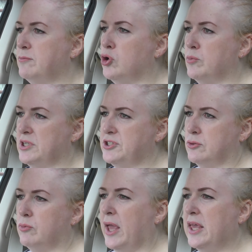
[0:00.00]
moment
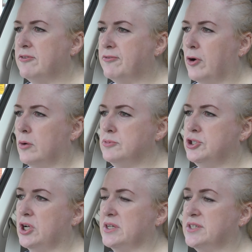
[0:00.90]
away from
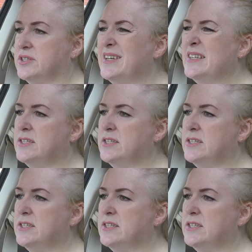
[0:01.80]
just